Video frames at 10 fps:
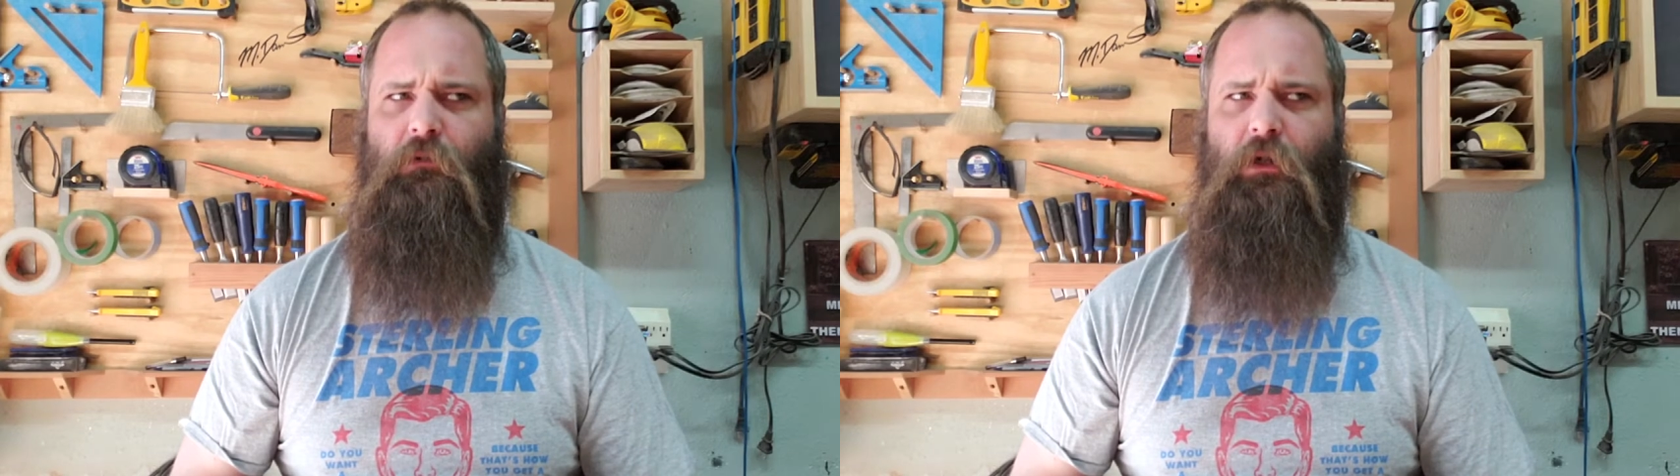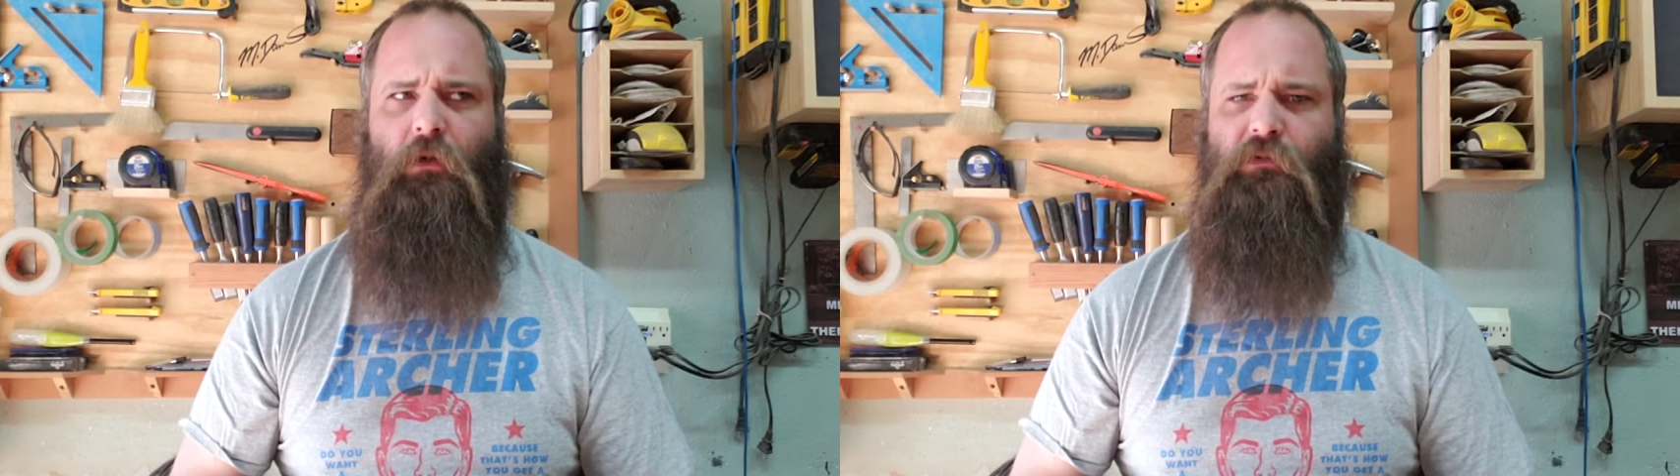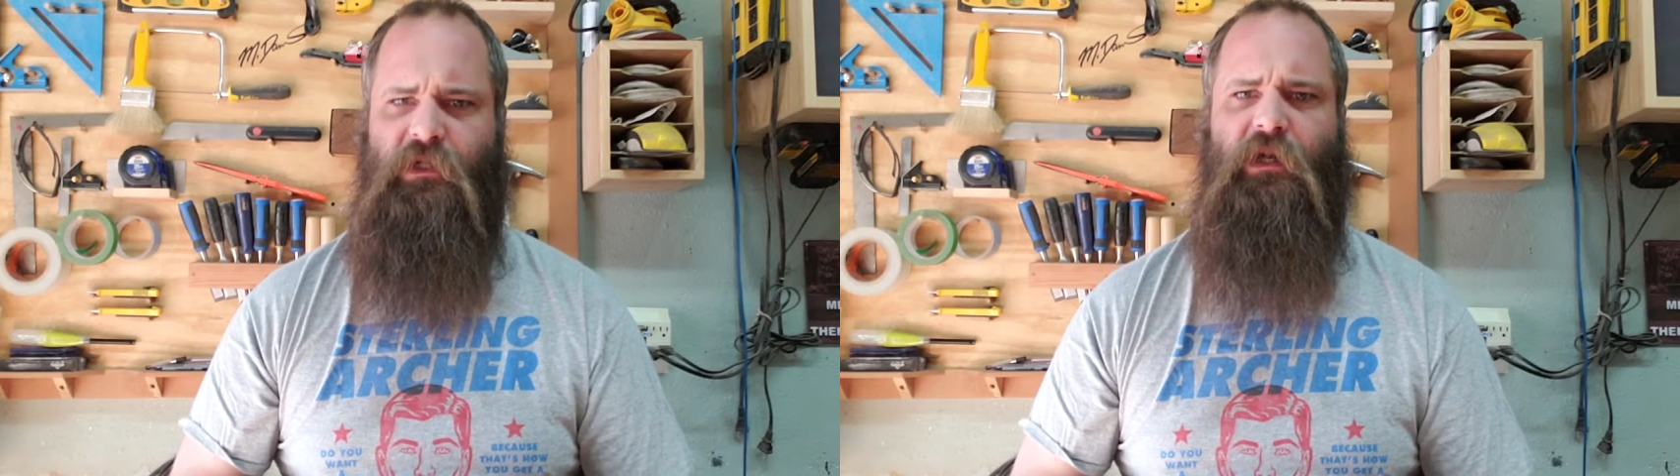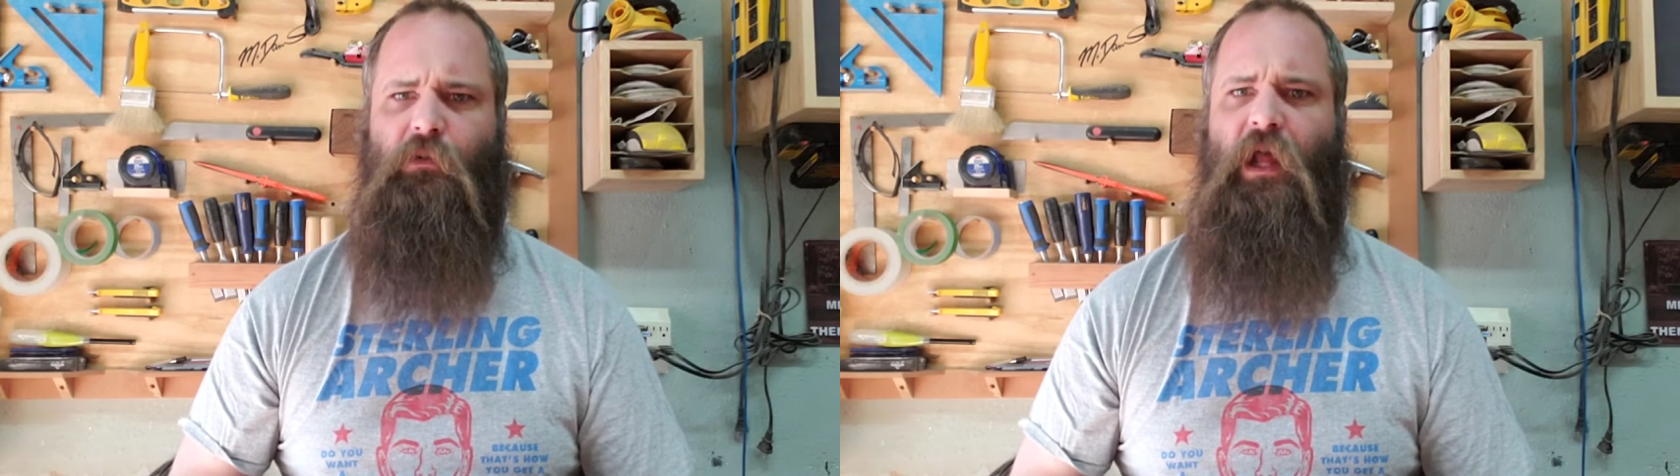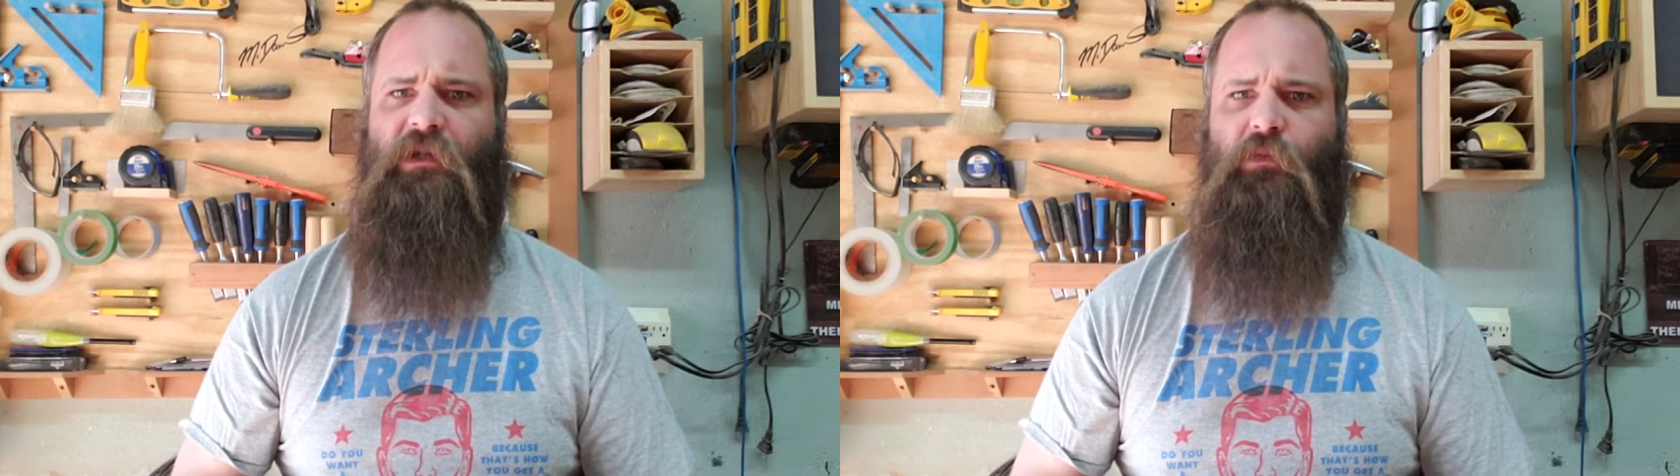no, second
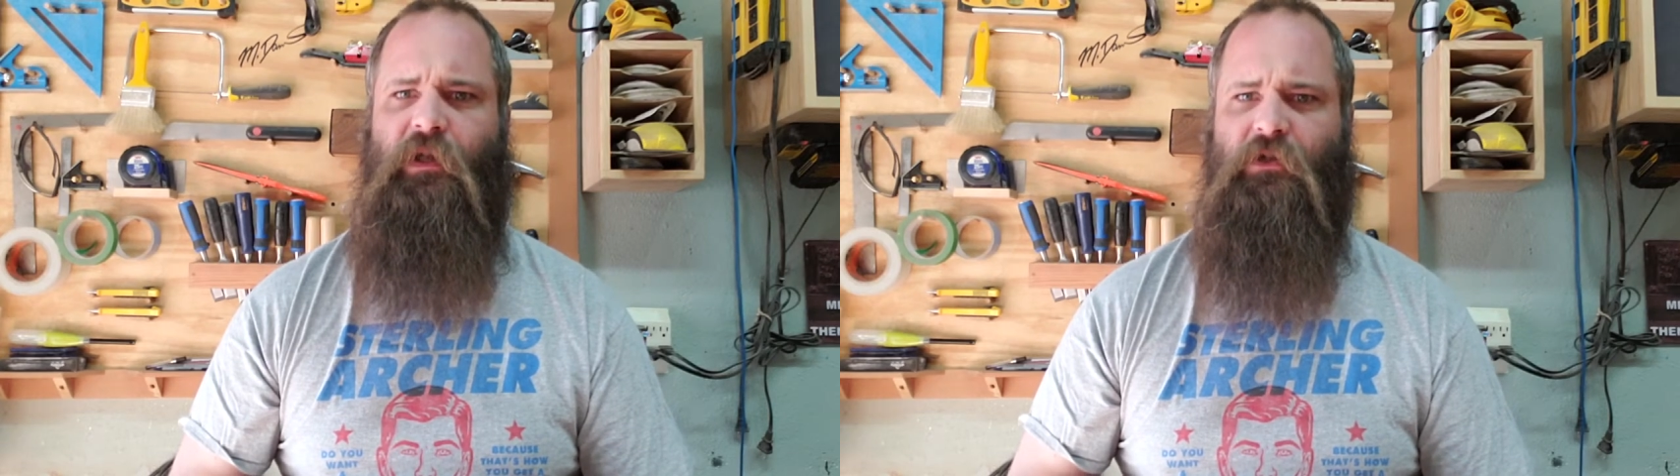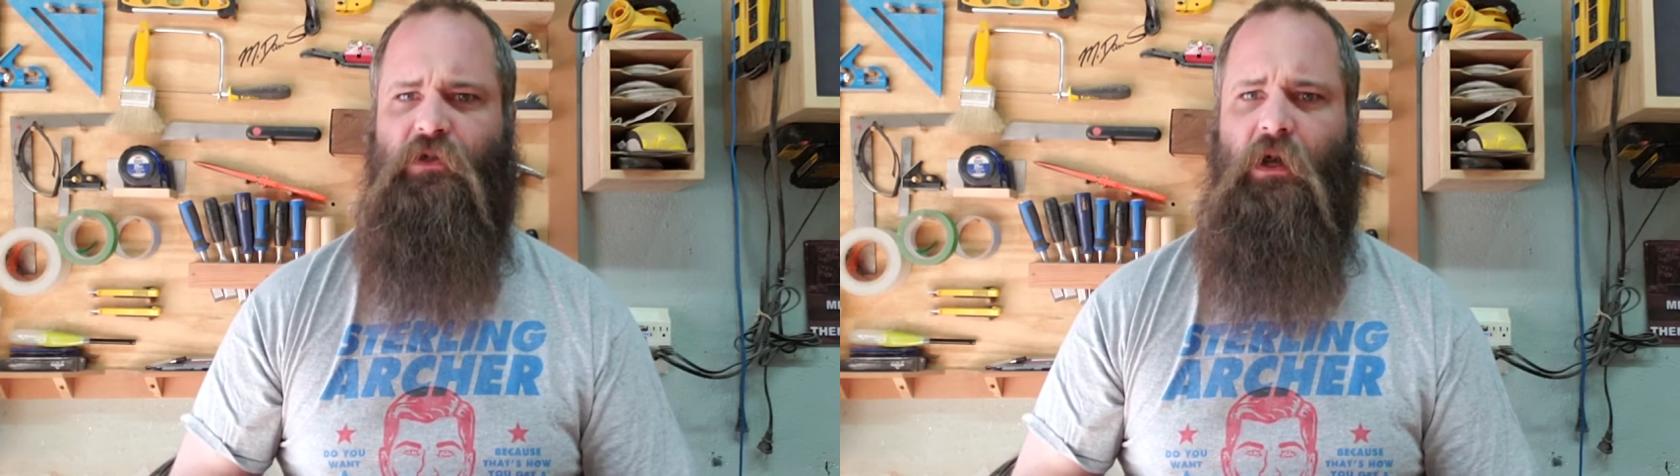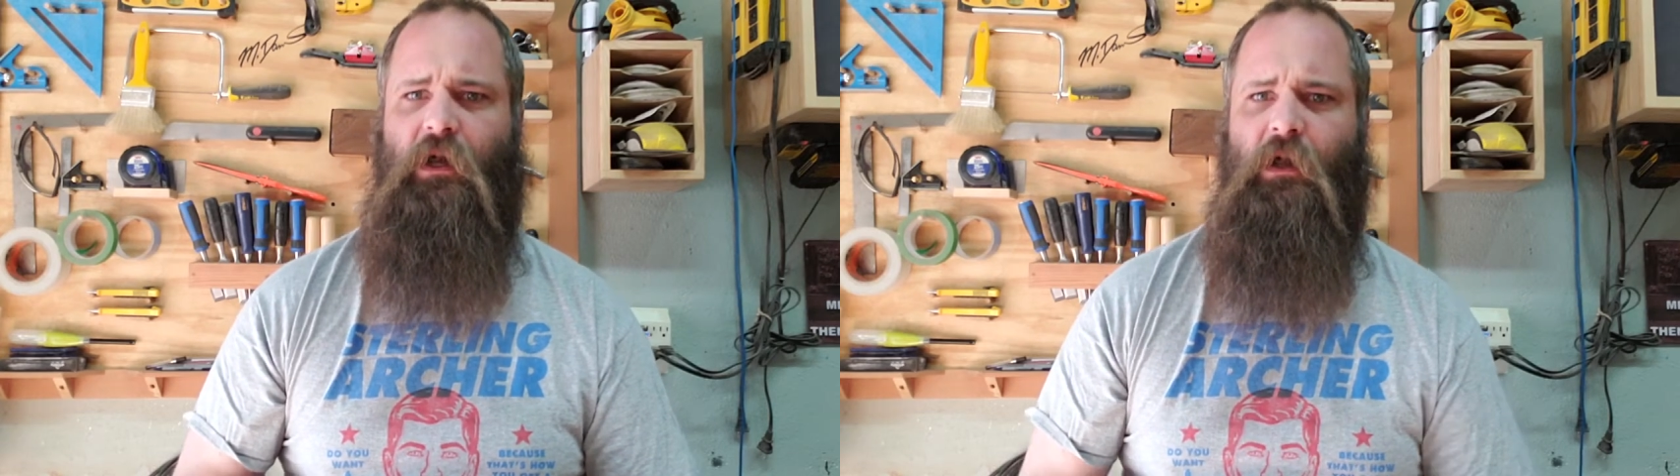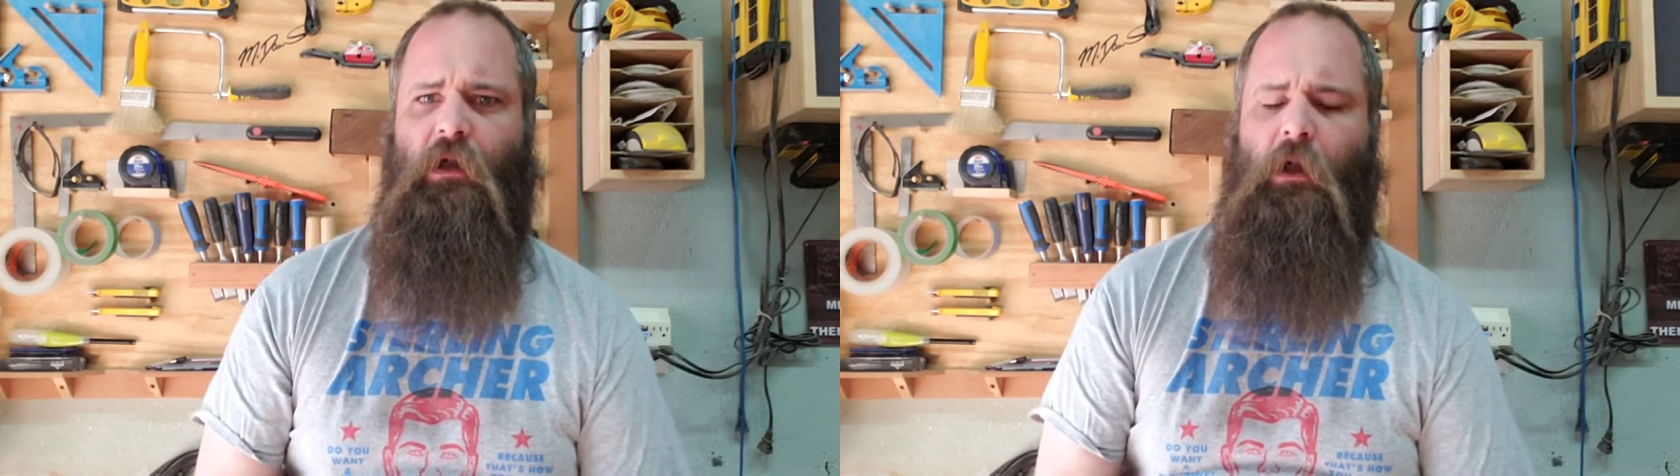last week of July.